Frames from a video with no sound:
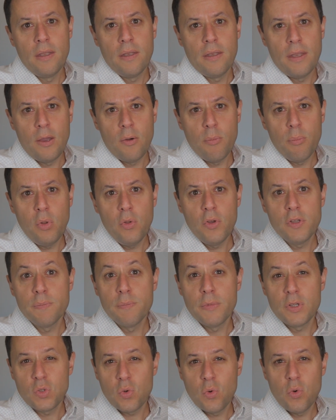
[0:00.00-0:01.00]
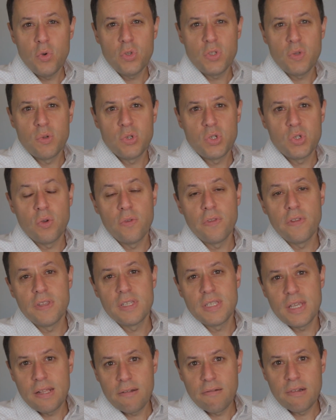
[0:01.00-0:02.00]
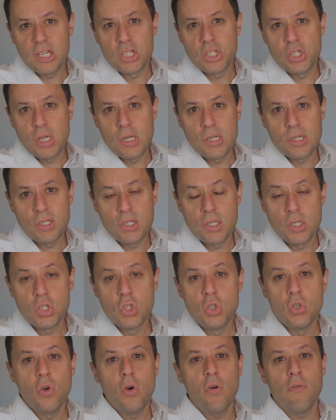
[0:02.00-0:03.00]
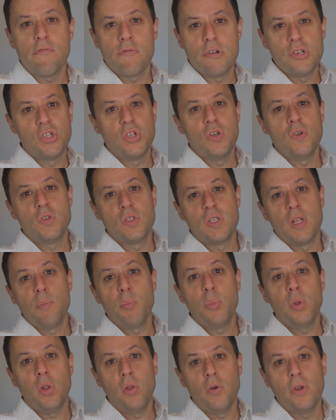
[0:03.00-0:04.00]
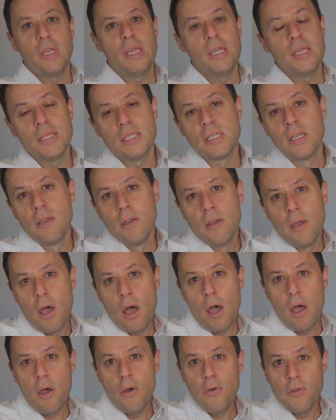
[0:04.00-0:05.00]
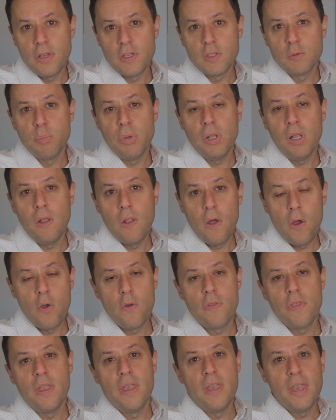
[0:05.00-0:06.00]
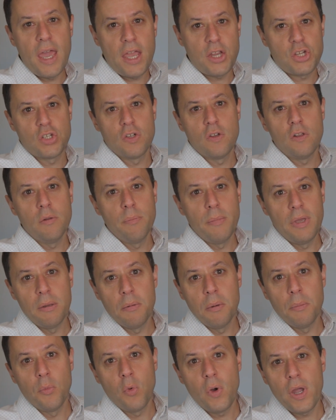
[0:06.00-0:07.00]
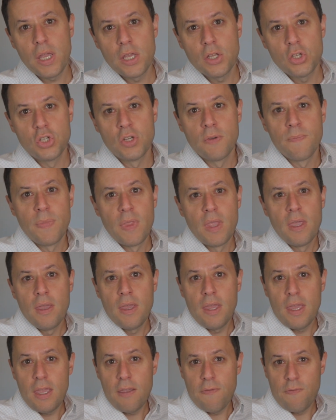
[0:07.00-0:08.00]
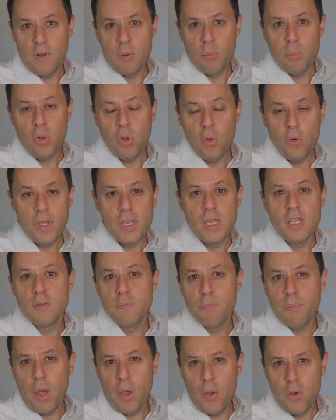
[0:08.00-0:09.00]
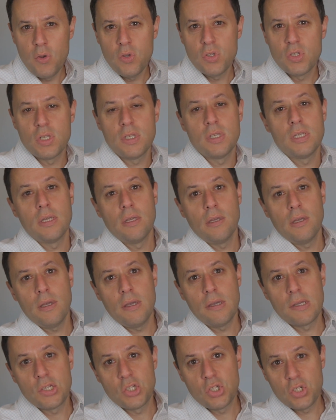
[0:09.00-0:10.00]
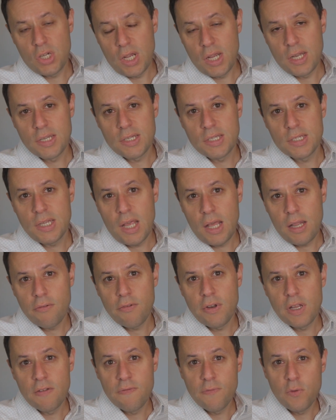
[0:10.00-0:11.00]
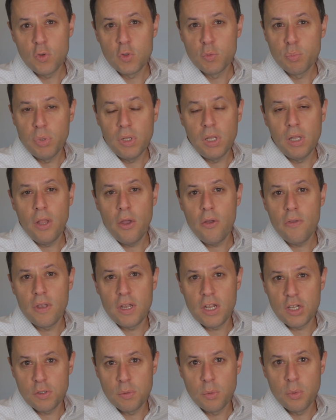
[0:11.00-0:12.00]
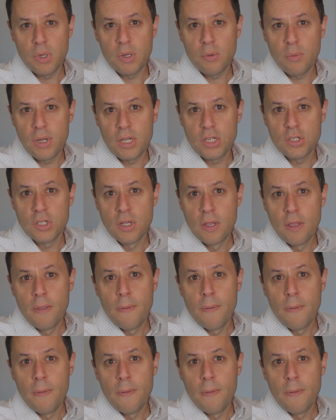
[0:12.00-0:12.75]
Now, employers must also ensure that the salary exchange does not reduce an employee's earnings below the national minimum wage. If an employee's post-exchange salary falls below the national minimum wage,